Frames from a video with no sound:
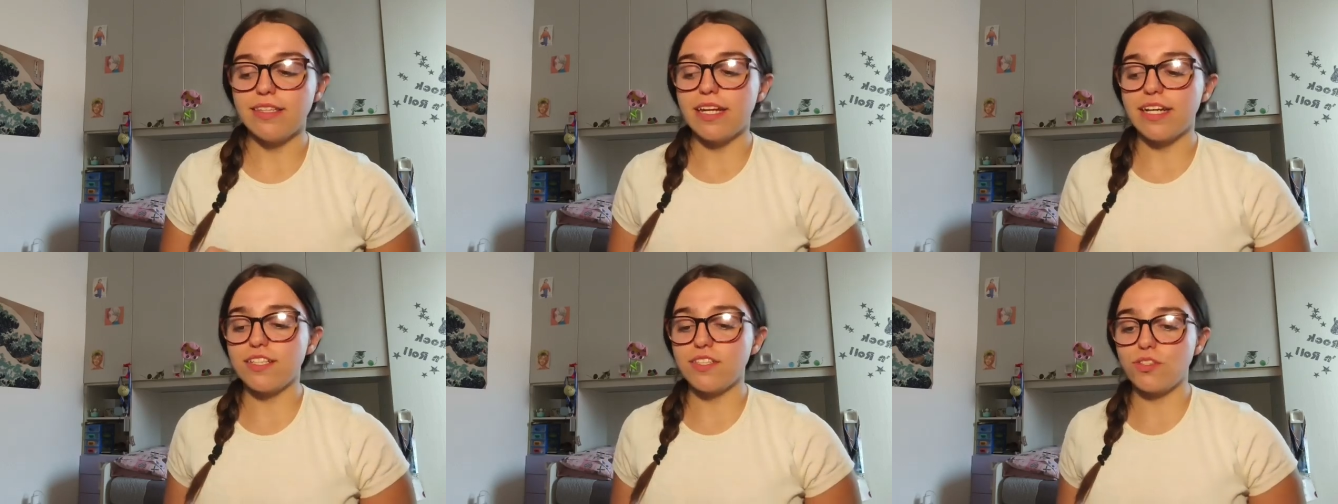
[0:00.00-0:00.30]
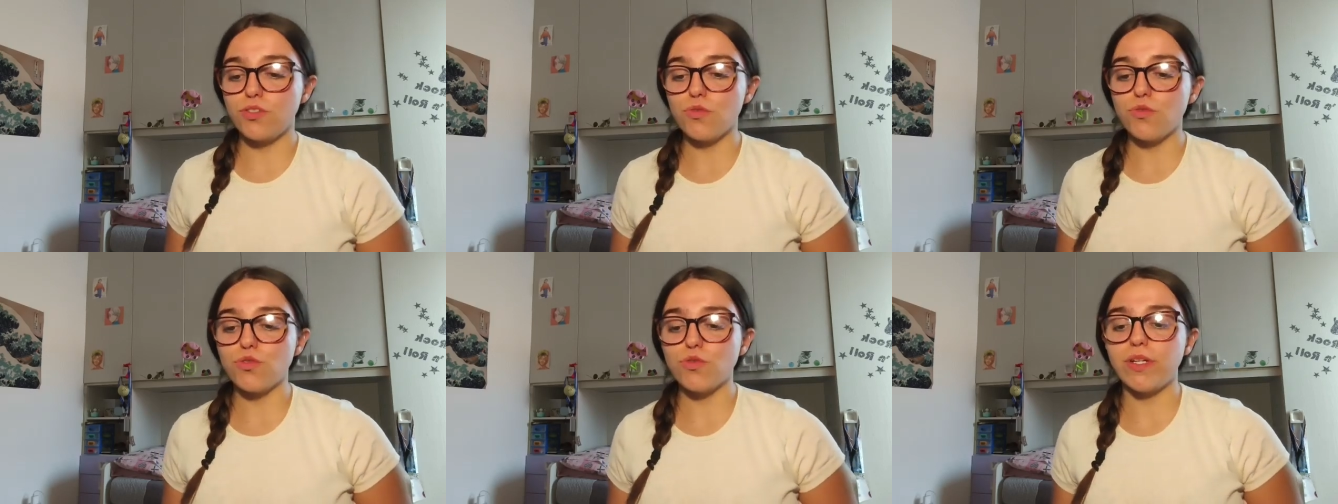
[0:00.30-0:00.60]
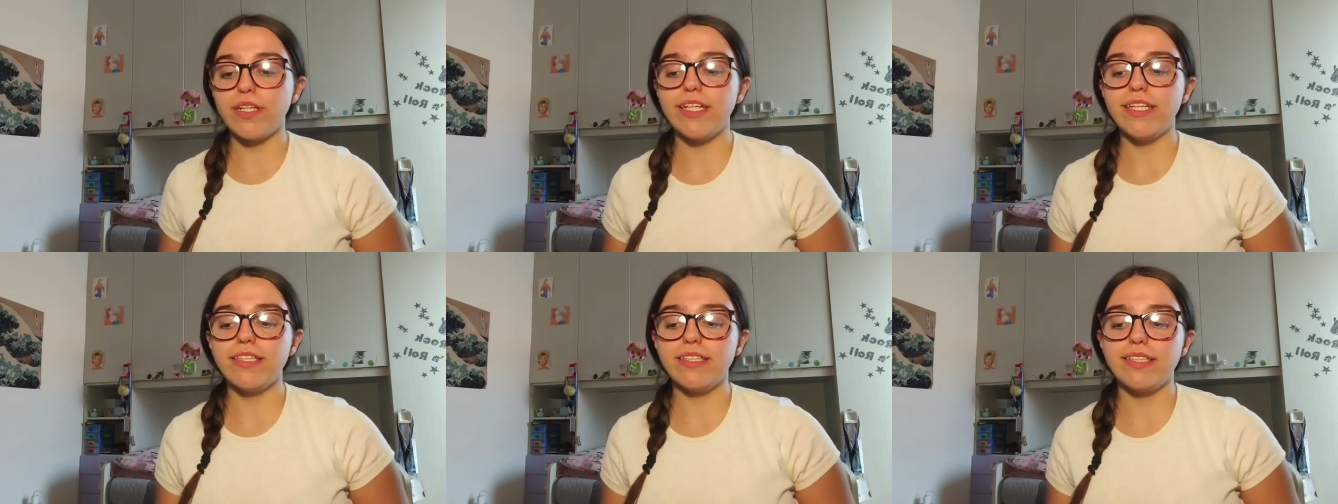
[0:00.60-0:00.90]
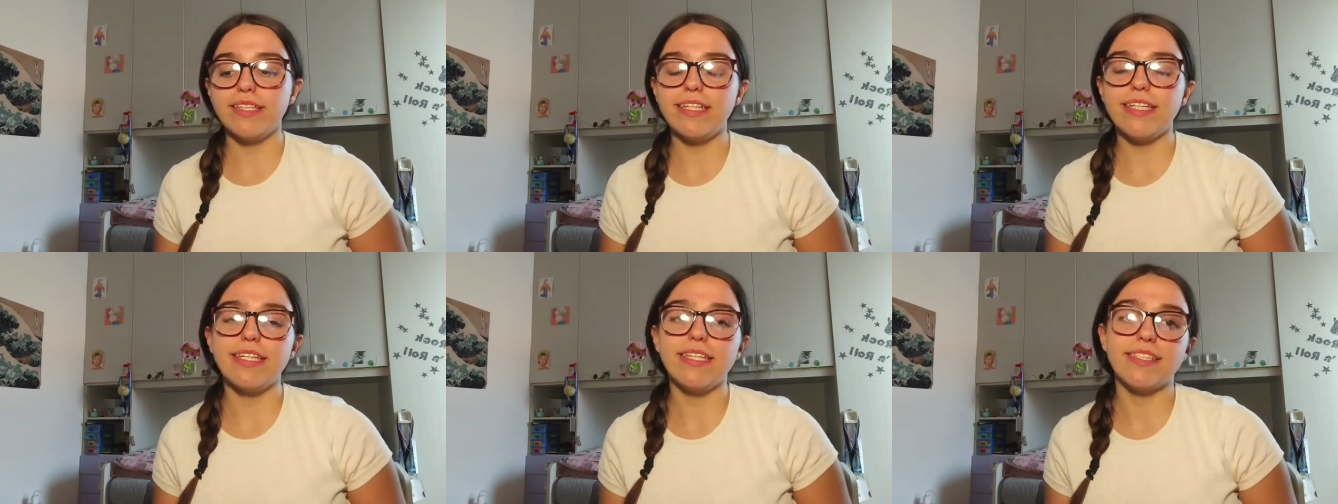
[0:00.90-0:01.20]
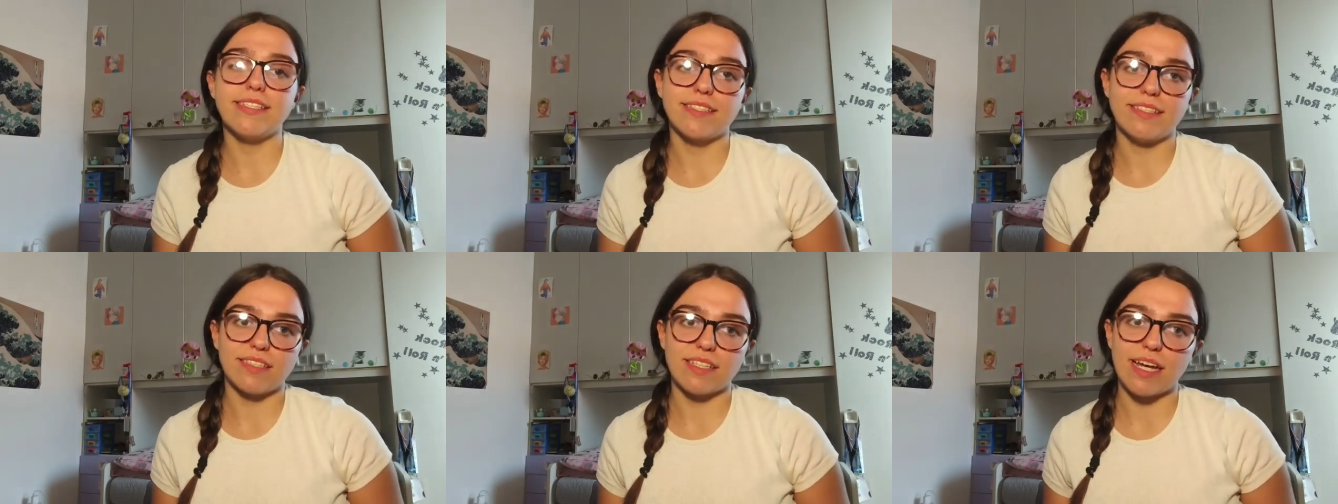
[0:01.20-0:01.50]
That is usually
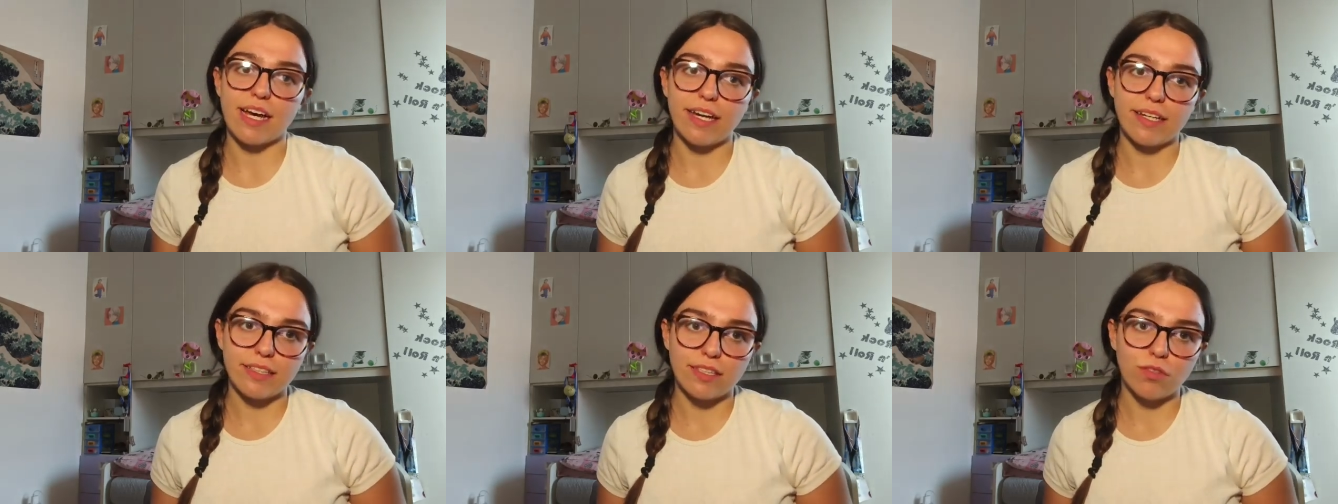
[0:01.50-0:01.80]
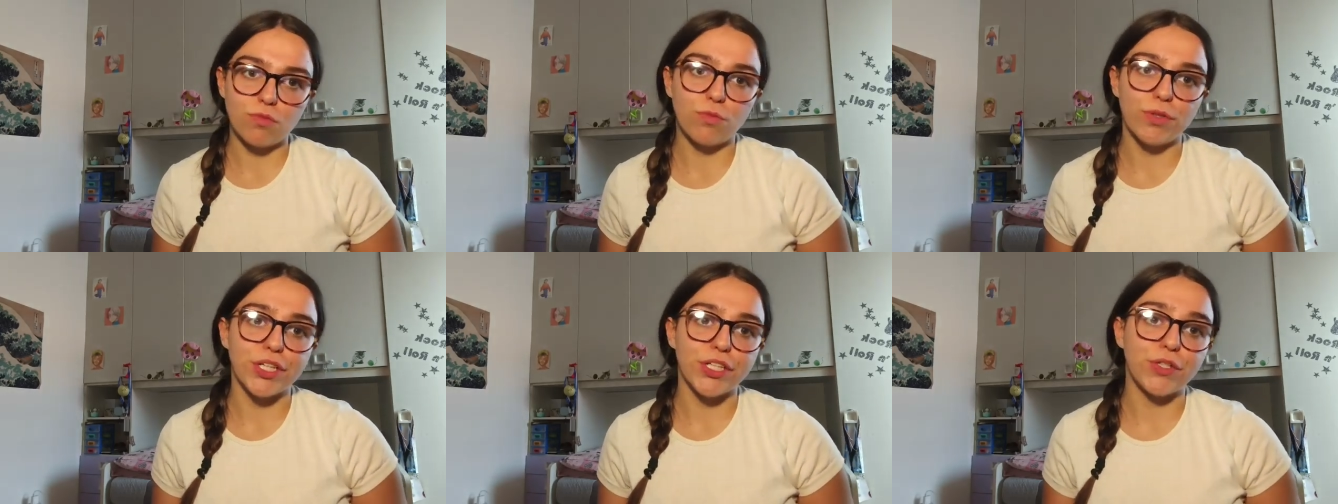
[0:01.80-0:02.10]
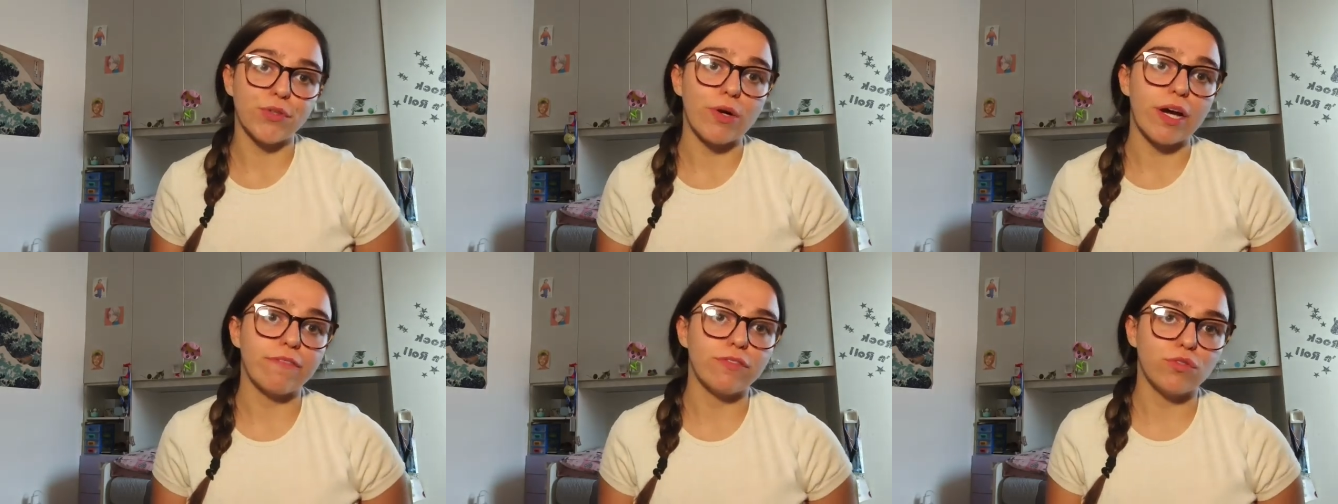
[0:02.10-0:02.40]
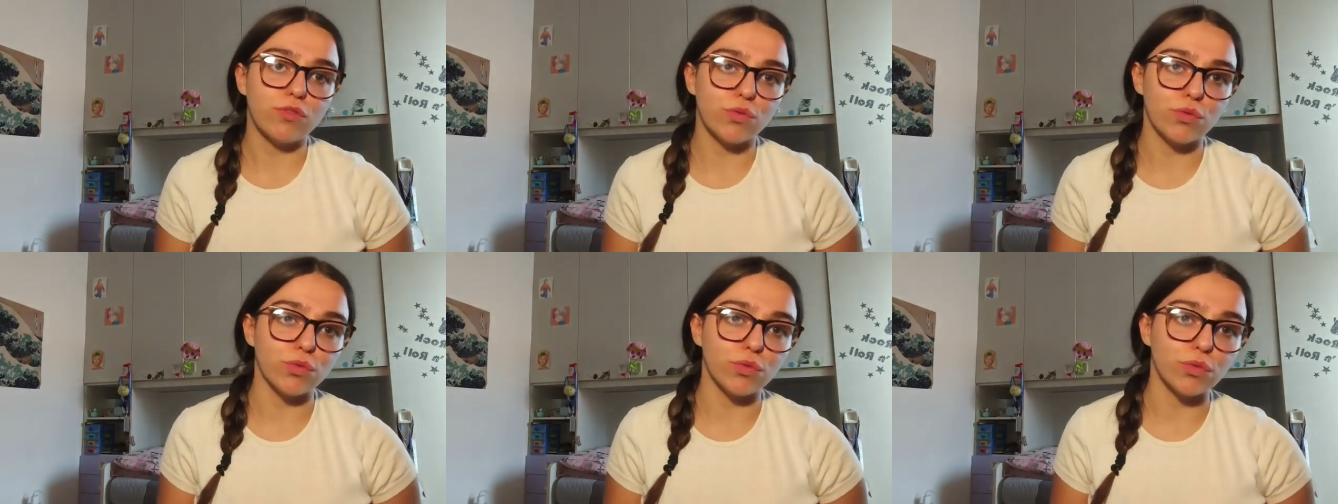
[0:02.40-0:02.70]
the site where you have